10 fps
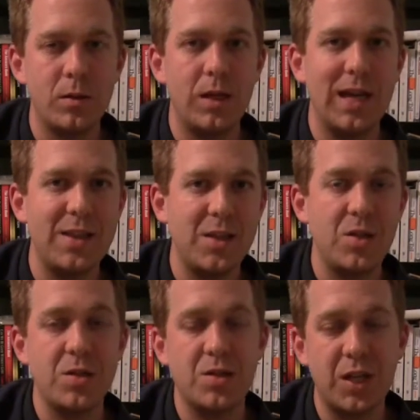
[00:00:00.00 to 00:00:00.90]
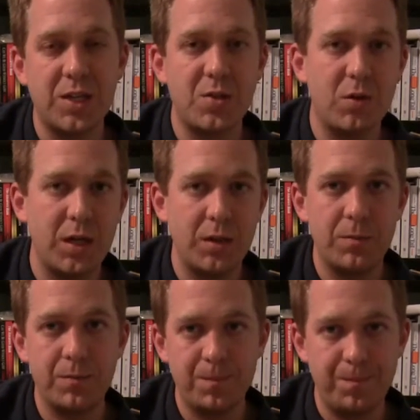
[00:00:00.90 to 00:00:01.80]
and then 6
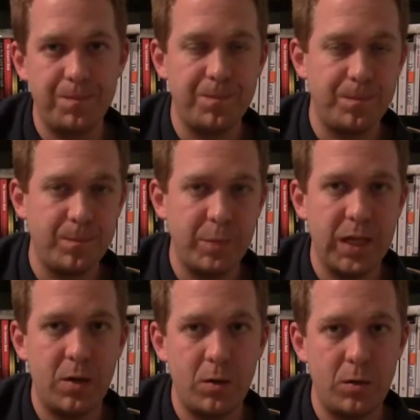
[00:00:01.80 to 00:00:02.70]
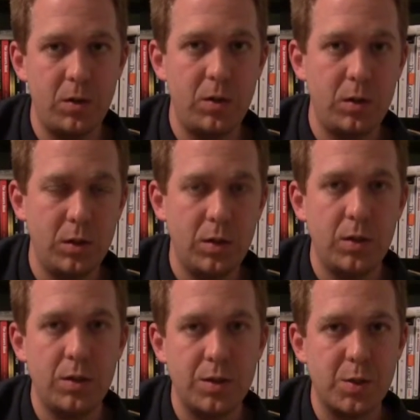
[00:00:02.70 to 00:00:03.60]
string pattern.
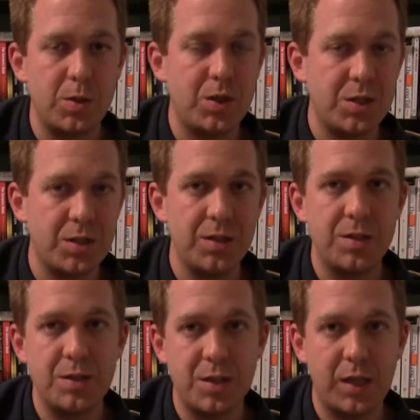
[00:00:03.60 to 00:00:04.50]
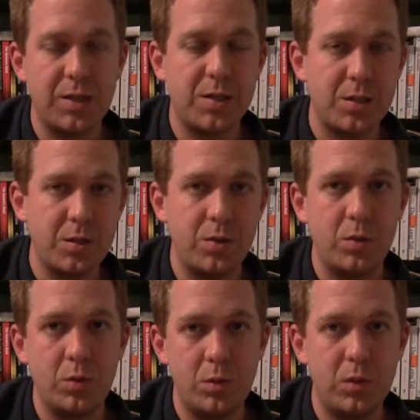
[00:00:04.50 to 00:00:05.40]
So it's just 6, 2,
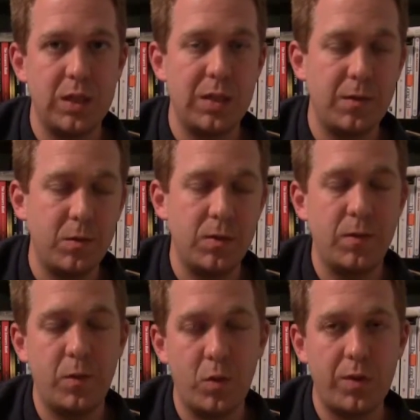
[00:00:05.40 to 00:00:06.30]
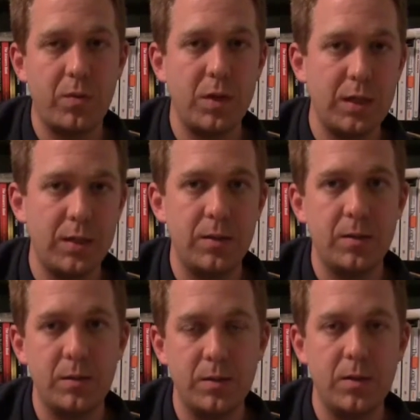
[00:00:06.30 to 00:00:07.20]
and then 3, 4, 3,
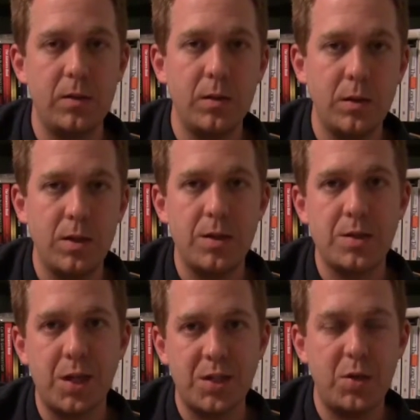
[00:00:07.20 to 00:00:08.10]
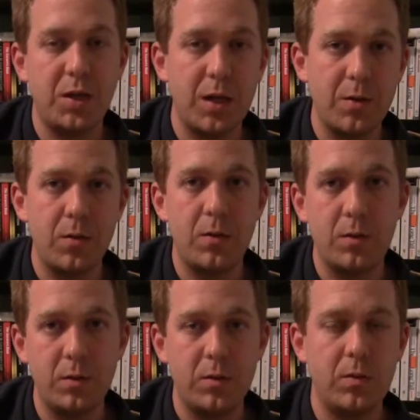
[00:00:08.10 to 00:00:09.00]
6, 2 together,
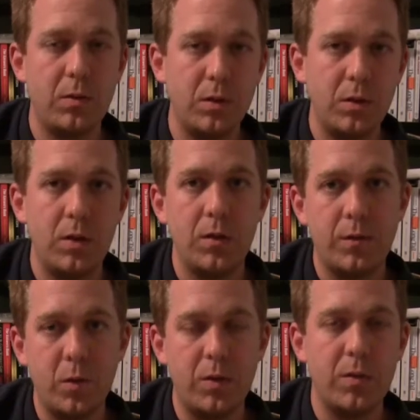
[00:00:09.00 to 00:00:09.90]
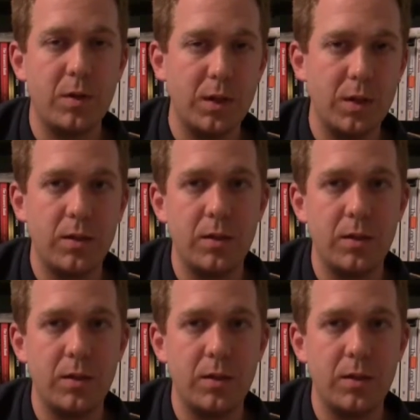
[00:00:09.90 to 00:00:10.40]
4, 3,